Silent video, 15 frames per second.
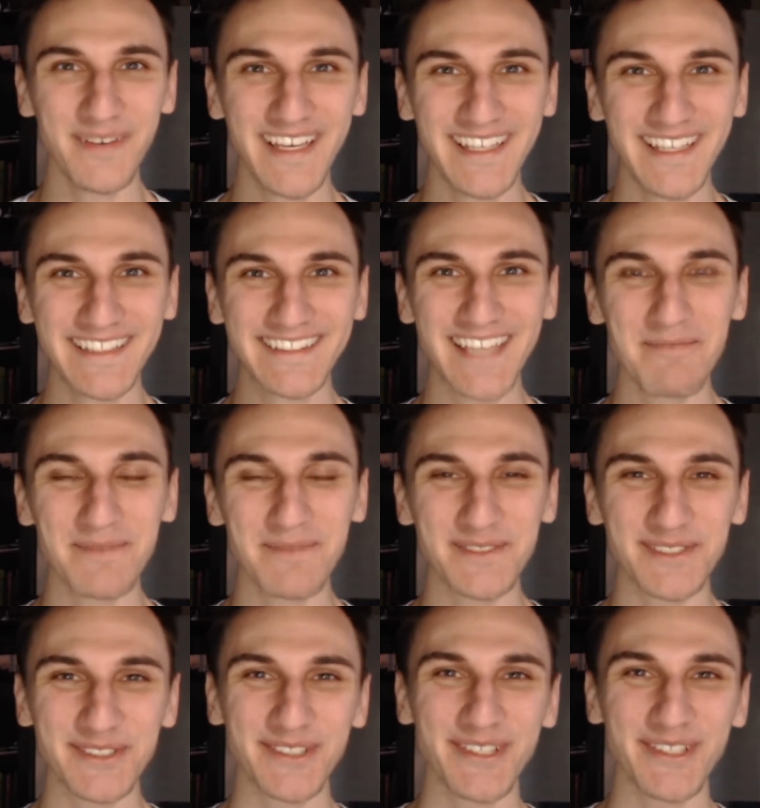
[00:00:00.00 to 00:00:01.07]

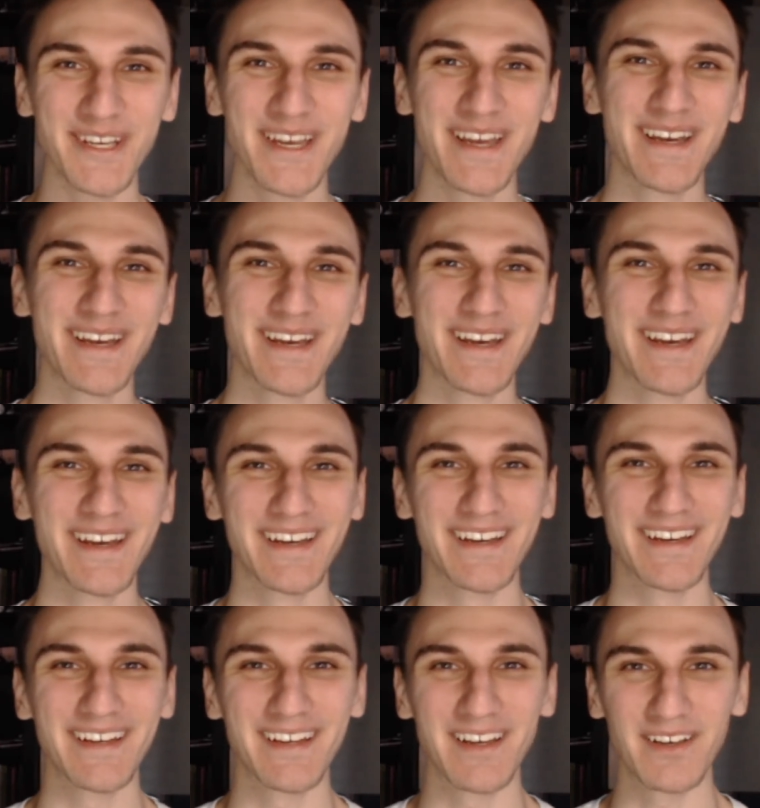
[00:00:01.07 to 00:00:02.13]
temperature
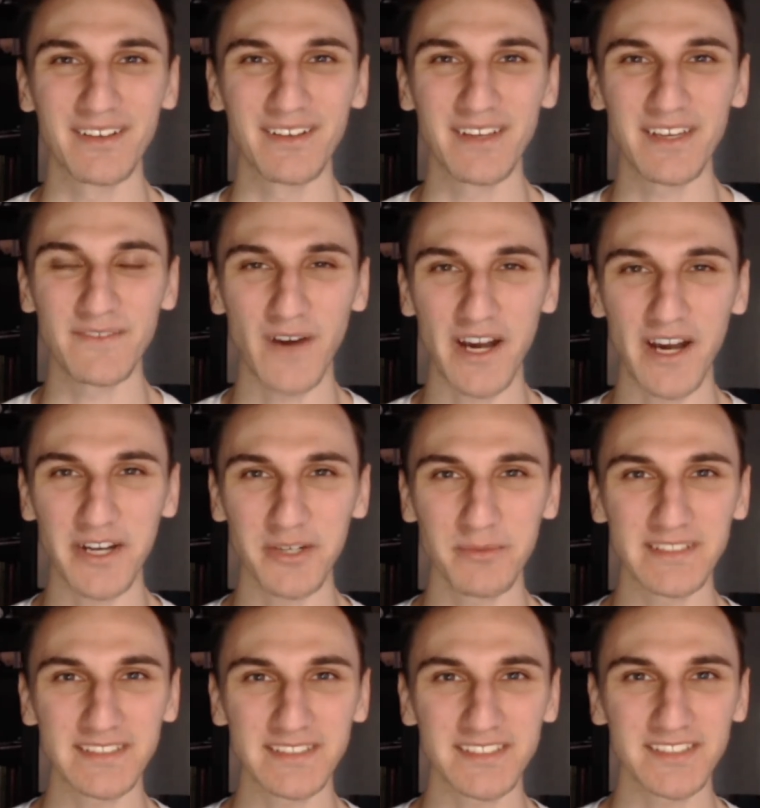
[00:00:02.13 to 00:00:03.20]

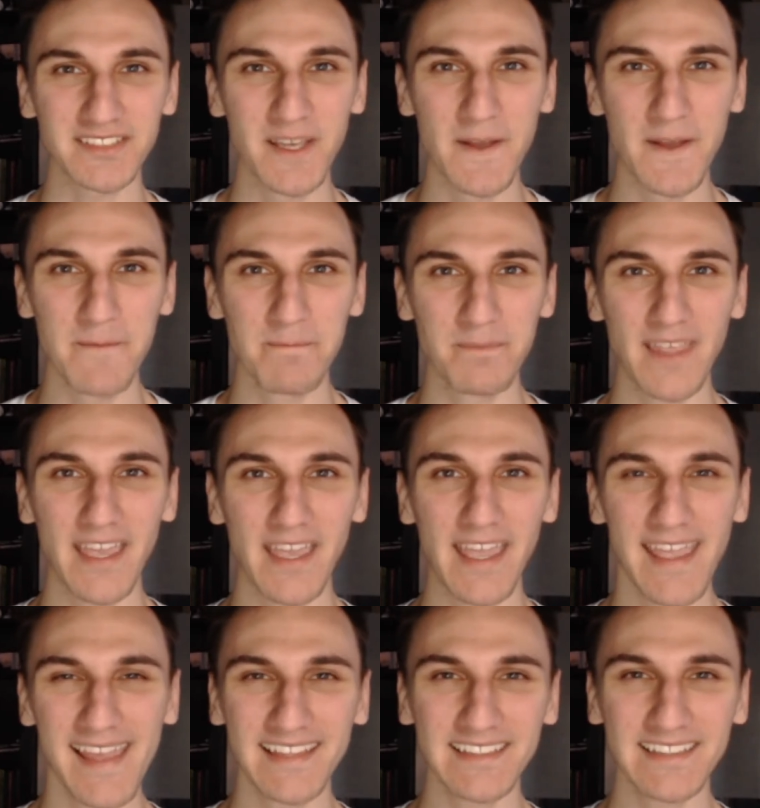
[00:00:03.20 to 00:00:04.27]
environments,
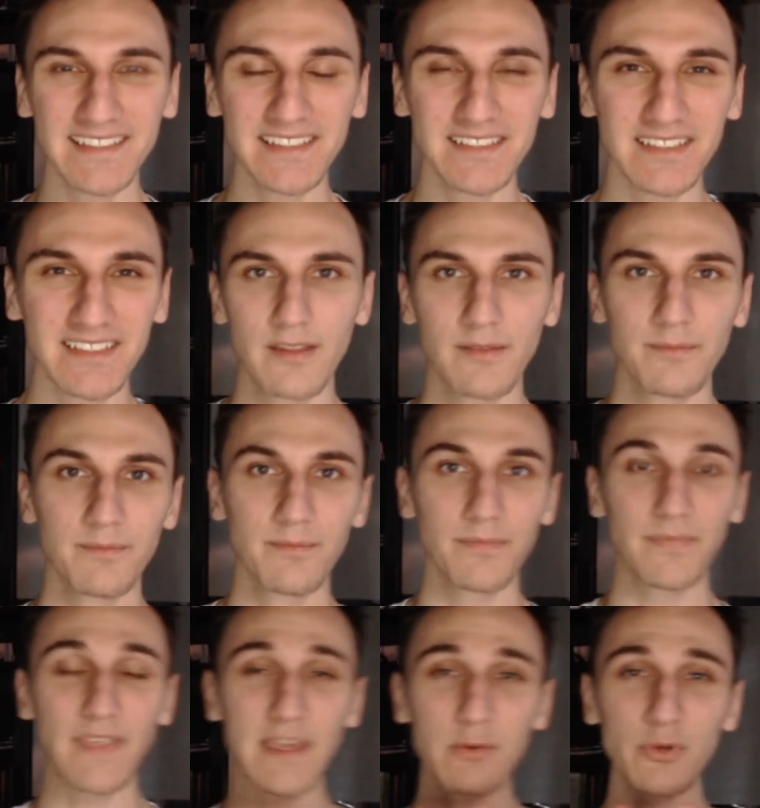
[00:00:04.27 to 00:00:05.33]
and
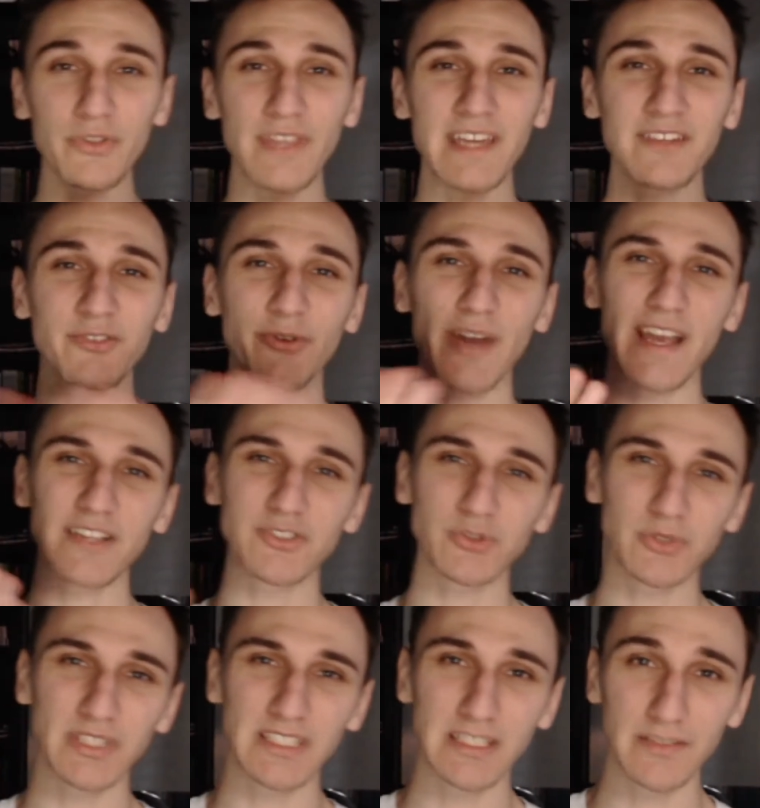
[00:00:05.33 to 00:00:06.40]
they will then
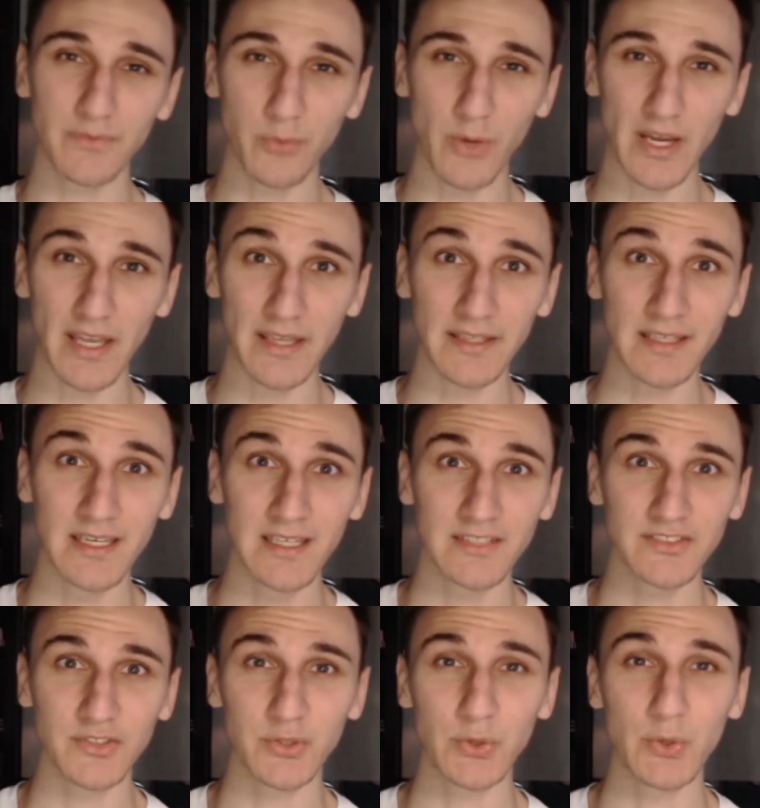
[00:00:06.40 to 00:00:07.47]
gradually give way
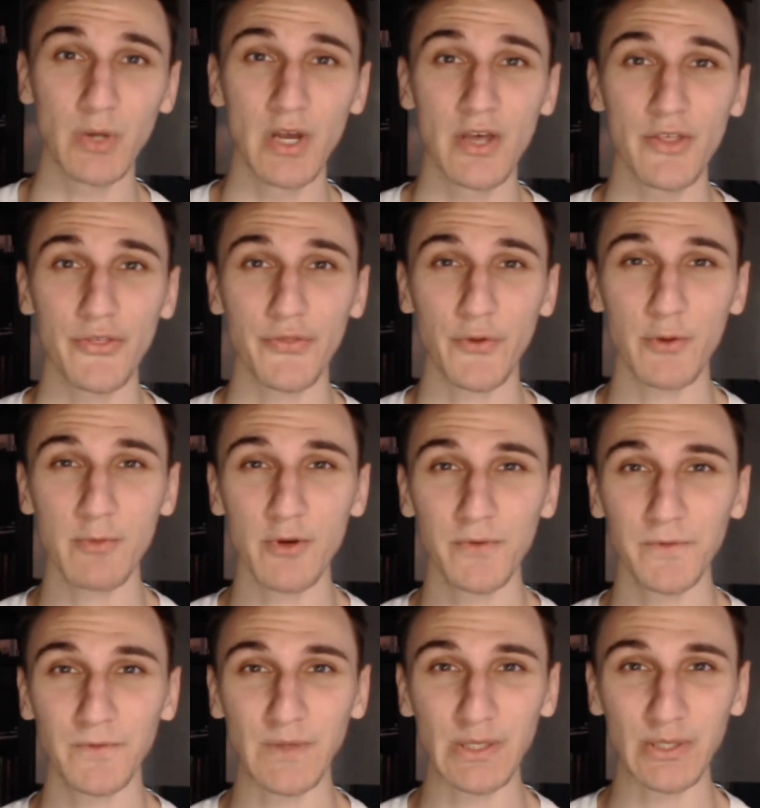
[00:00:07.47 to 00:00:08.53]
to
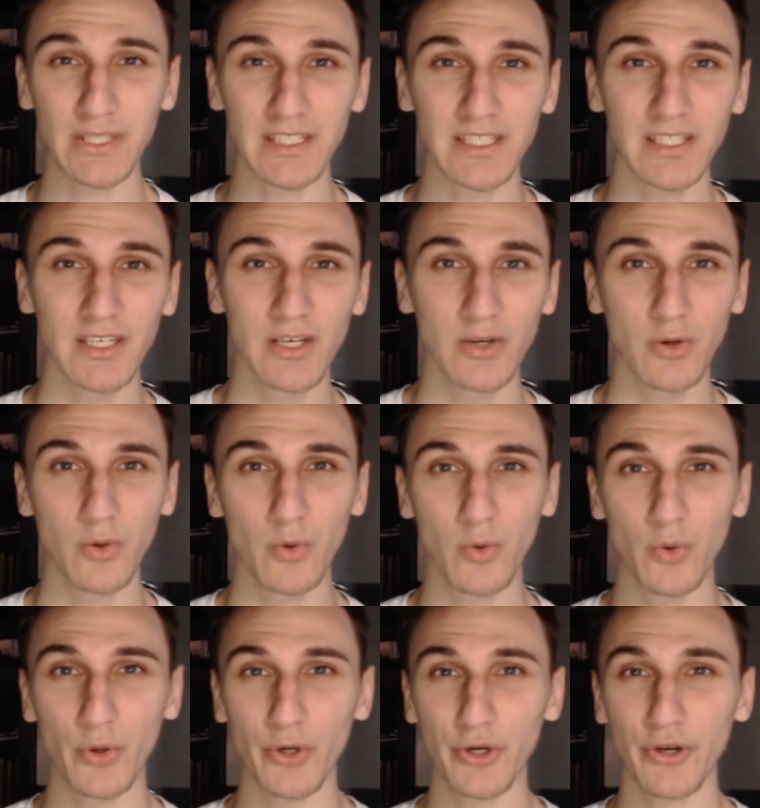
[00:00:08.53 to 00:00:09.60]
thermophilic
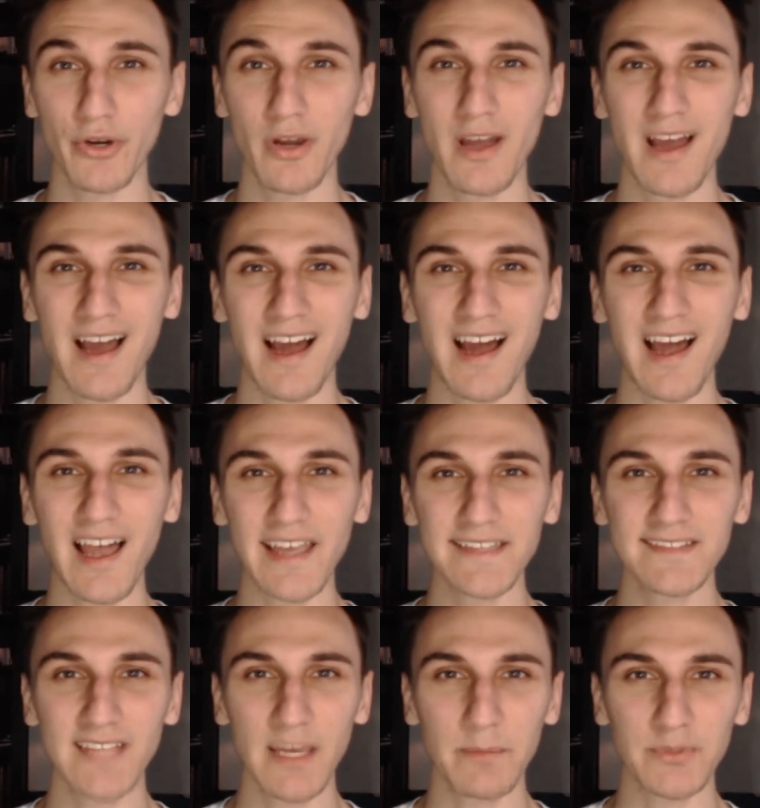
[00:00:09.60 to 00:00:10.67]
or high
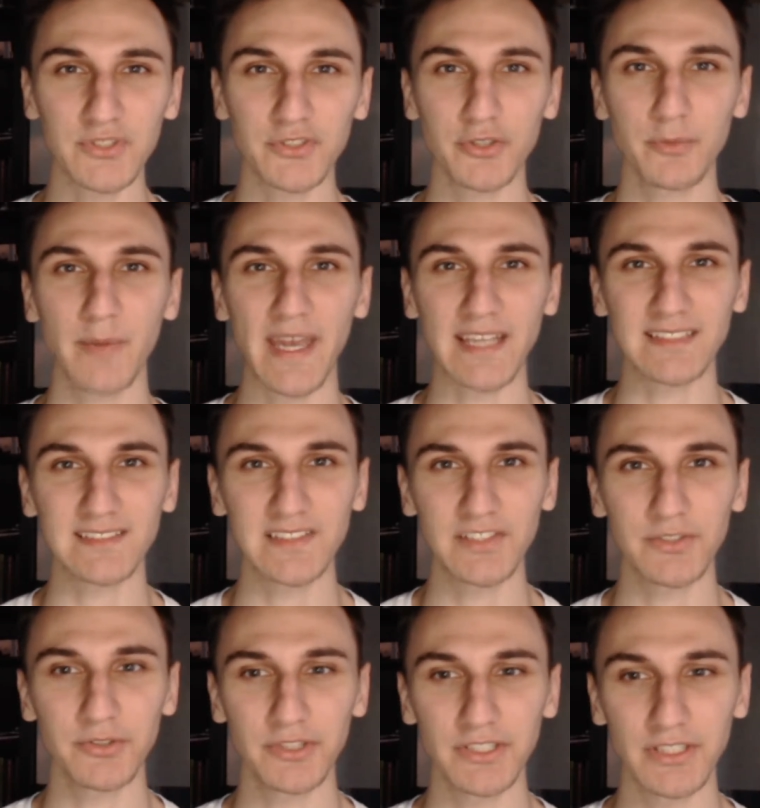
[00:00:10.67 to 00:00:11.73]
temperature
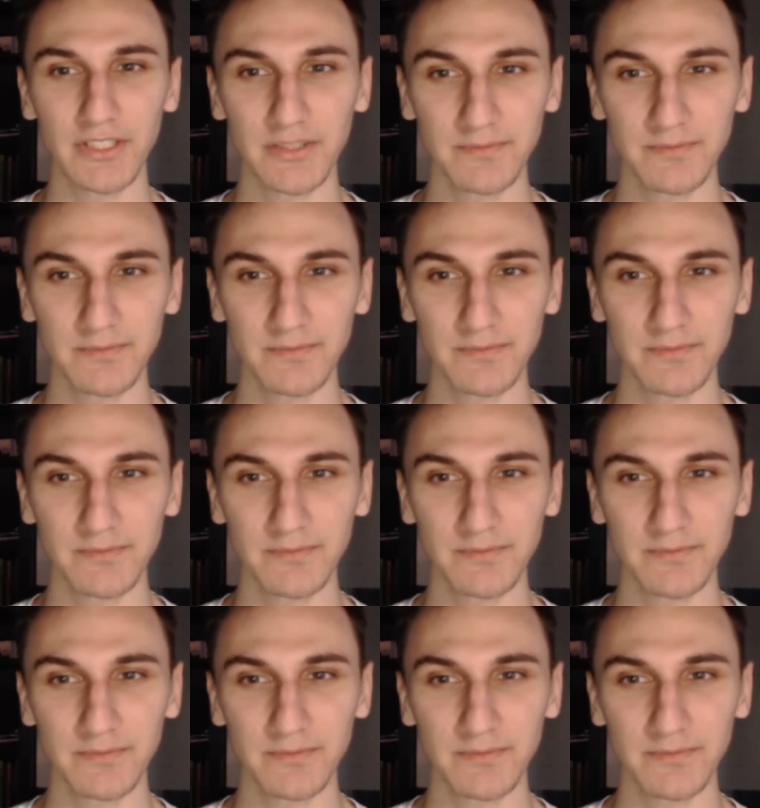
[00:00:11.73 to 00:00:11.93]
bacteria.